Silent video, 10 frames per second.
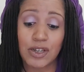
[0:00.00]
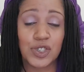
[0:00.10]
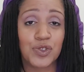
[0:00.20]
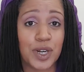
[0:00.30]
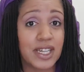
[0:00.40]

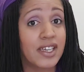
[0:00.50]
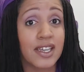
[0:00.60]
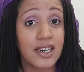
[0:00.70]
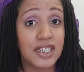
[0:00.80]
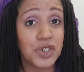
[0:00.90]

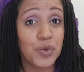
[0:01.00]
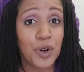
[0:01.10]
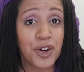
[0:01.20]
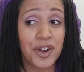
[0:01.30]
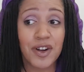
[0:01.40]
Australian Ninja
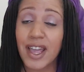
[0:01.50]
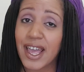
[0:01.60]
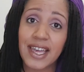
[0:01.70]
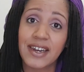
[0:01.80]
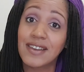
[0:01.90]
Warrior
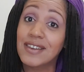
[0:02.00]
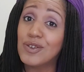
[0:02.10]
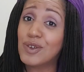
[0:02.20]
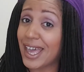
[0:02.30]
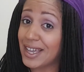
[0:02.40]
and
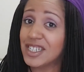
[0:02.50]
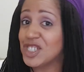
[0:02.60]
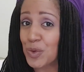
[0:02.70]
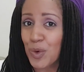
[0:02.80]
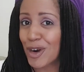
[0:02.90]
UK
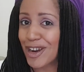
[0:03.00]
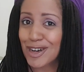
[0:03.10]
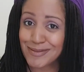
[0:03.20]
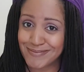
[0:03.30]
Ninja Warrior.